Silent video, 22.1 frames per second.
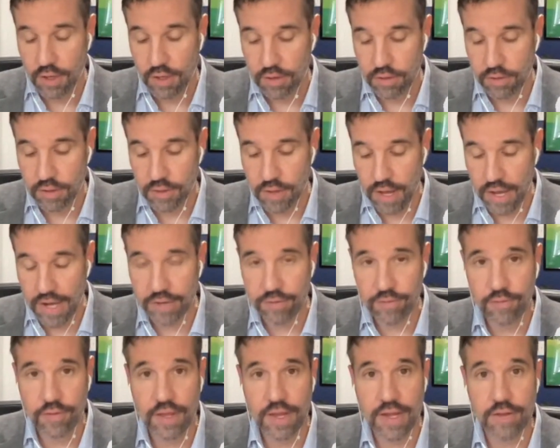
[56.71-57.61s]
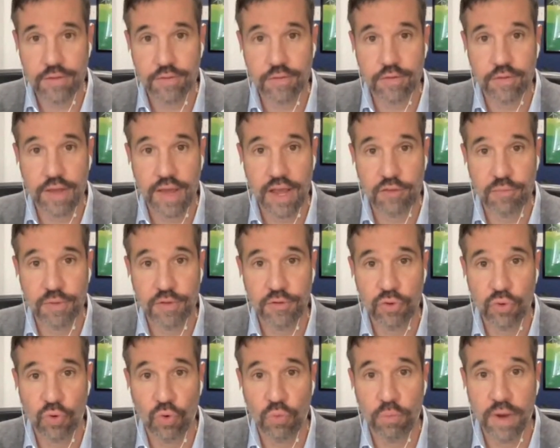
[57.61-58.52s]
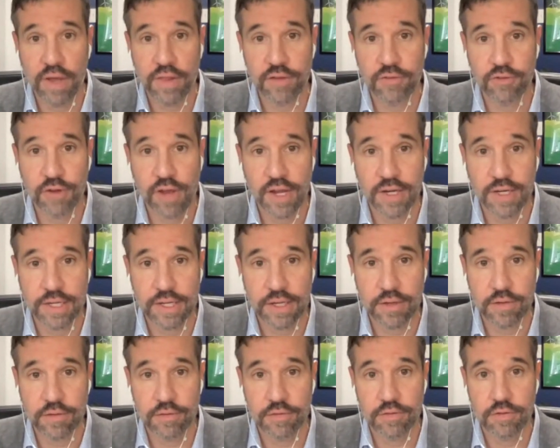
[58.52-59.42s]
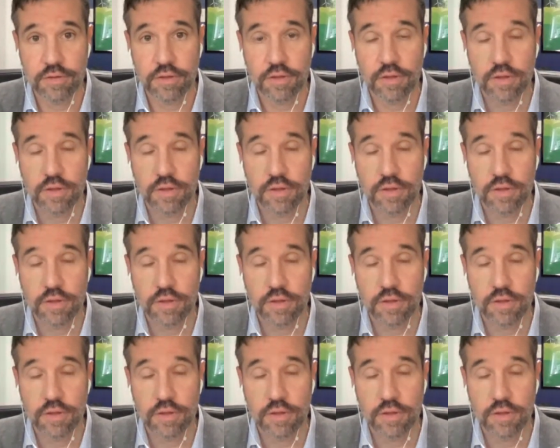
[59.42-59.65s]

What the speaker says: The United States has been told by the Chinese,